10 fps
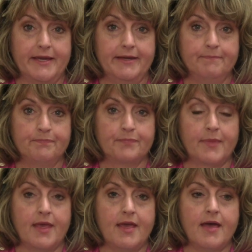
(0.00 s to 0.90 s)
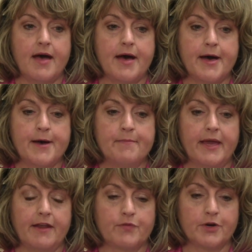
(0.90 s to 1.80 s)
me.
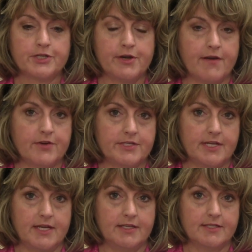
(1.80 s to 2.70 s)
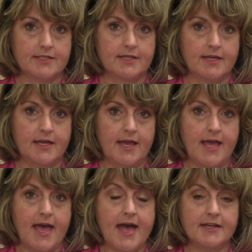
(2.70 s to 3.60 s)
And I've worked here ever since.
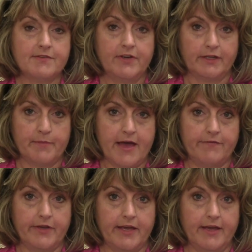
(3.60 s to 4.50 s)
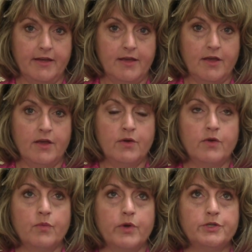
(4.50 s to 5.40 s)
As a victim advocate,
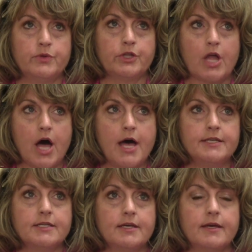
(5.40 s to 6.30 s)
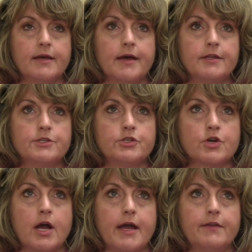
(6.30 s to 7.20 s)
we do a lot to
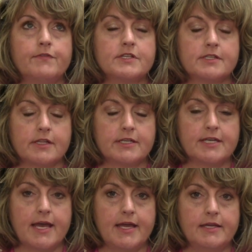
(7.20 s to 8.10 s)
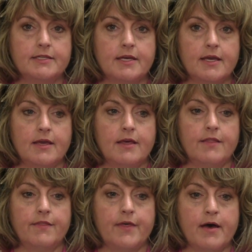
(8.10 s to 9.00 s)
try and facilitate
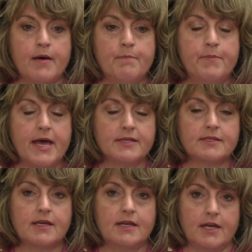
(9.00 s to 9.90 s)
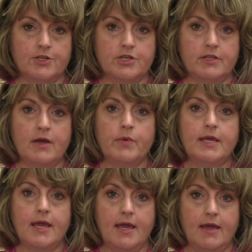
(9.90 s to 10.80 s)
the best connection that
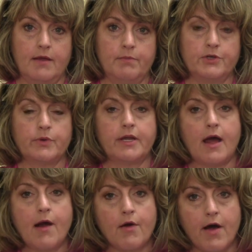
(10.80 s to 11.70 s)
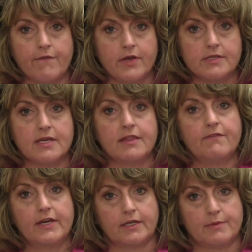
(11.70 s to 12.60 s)
we can between our office and
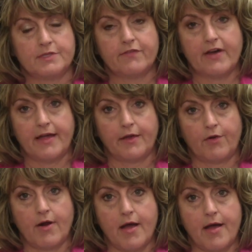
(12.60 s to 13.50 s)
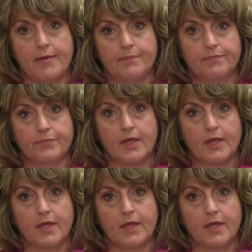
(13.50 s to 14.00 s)
the victims of violent crime.